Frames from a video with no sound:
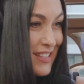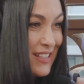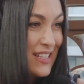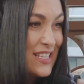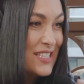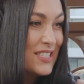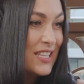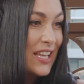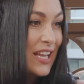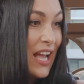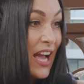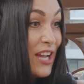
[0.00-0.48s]
And
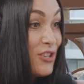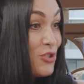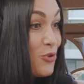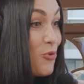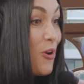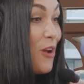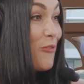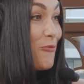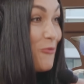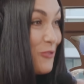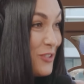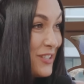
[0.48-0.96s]
he's like, "I
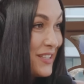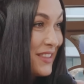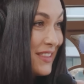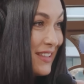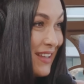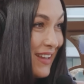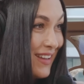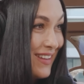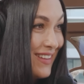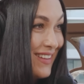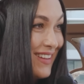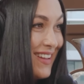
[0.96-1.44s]
do
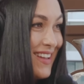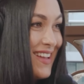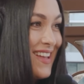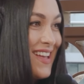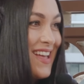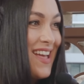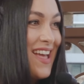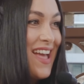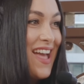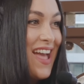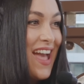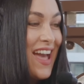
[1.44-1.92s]
everything."
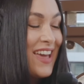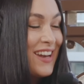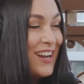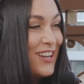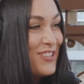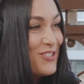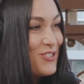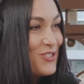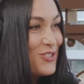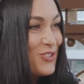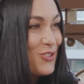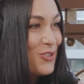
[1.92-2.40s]
And
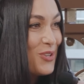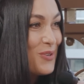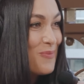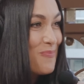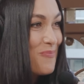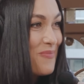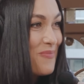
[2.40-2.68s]
I just couldn't,